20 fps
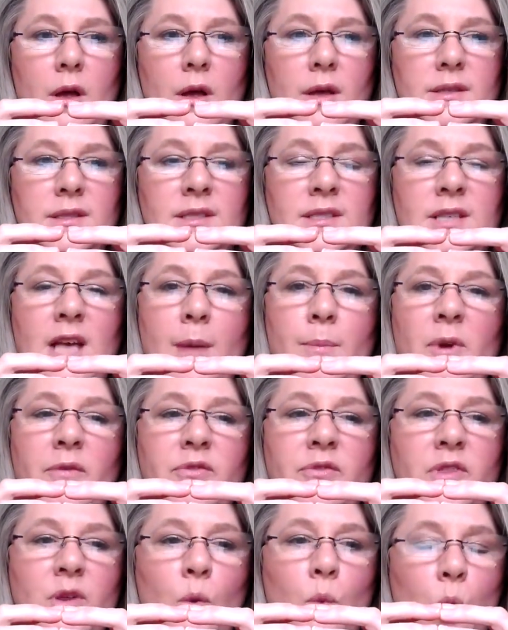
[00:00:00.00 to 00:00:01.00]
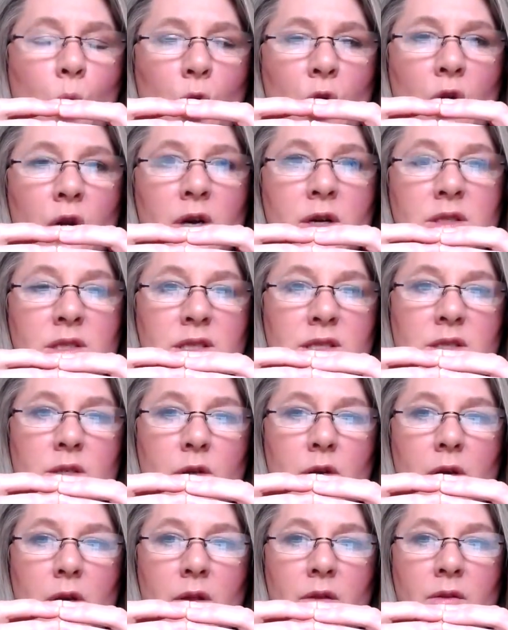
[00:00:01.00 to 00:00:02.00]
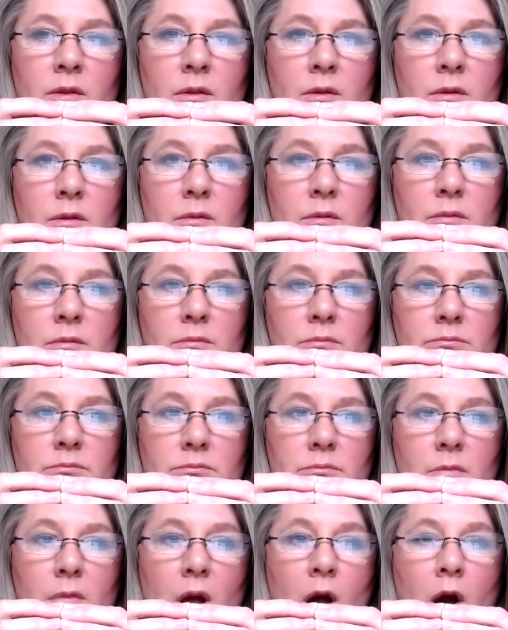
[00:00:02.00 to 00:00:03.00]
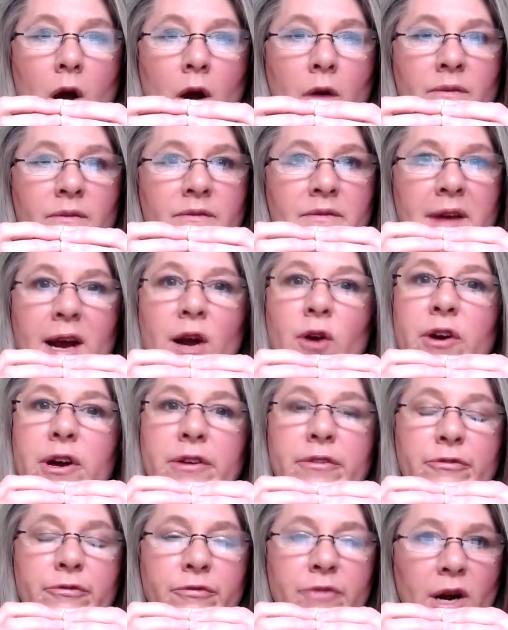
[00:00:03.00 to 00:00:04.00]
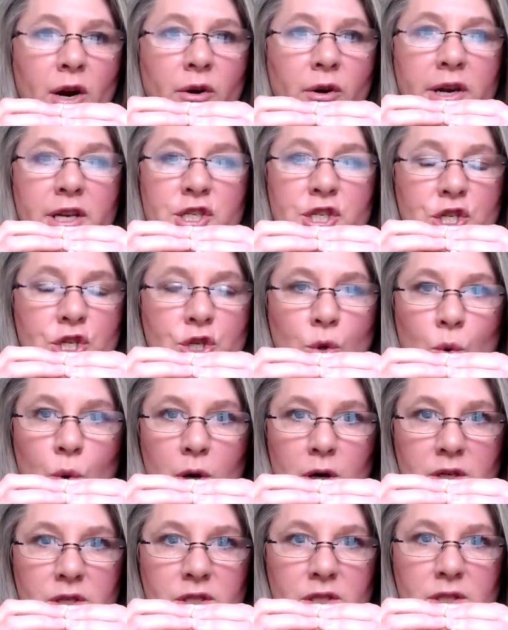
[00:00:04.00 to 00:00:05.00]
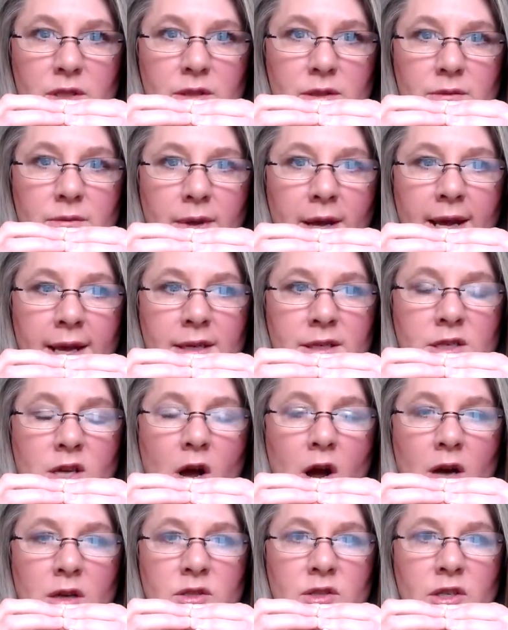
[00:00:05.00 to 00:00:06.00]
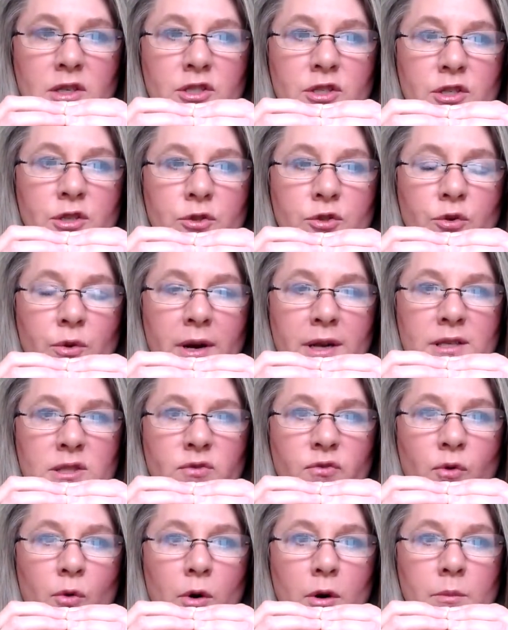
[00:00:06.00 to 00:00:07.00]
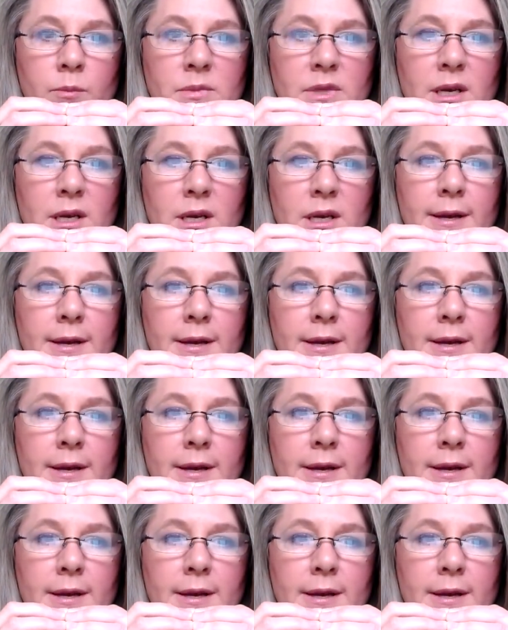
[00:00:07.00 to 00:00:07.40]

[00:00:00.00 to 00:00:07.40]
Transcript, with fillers: Some of the words are very, very short in Toxic to Transformed,